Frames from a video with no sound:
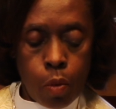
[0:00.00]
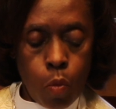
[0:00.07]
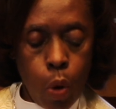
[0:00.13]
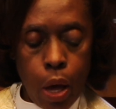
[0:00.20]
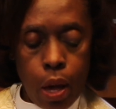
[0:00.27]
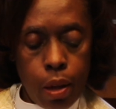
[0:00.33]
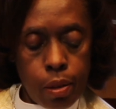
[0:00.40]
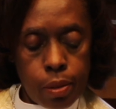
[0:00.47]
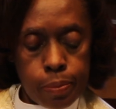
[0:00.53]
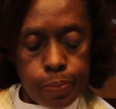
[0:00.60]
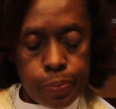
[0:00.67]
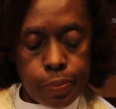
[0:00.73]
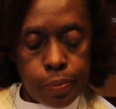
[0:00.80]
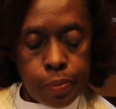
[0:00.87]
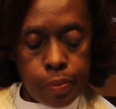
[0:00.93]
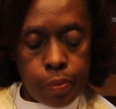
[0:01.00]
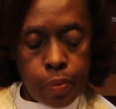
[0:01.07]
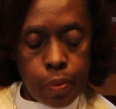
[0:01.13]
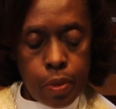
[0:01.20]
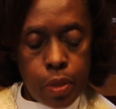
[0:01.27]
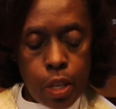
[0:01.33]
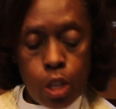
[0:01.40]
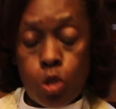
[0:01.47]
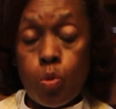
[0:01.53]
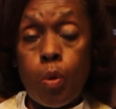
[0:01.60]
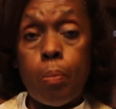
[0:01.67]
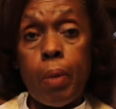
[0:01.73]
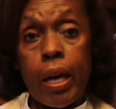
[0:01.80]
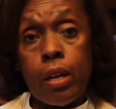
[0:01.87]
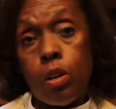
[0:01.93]
Well, these were
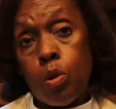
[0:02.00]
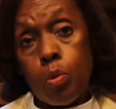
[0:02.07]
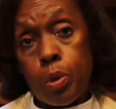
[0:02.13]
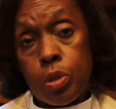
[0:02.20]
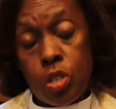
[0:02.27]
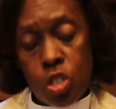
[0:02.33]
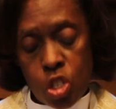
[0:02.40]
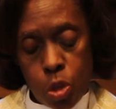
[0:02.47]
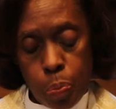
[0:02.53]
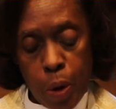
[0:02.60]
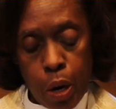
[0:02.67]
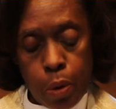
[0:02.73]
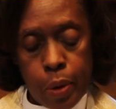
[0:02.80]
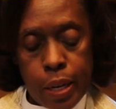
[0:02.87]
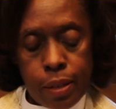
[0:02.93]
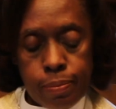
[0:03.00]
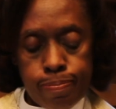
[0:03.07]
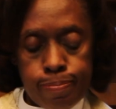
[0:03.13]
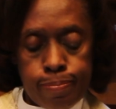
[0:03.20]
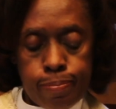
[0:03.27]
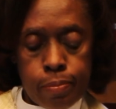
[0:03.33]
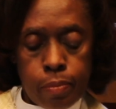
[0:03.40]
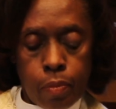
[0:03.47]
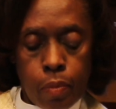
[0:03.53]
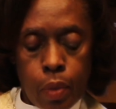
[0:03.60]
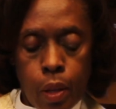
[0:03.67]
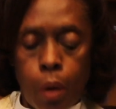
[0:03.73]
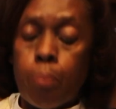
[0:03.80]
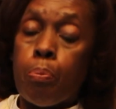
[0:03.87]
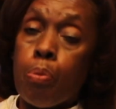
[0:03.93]
men who were despairing,
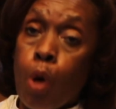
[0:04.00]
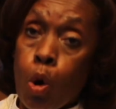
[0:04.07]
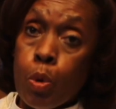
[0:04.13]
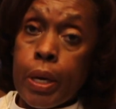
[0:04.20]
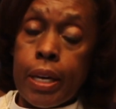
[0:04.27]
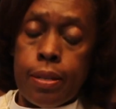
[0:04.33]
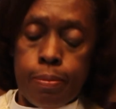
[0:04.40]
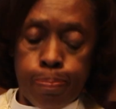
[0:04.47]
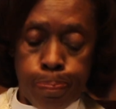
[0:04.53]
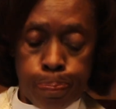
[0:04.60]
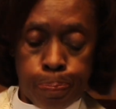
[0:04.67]
broken,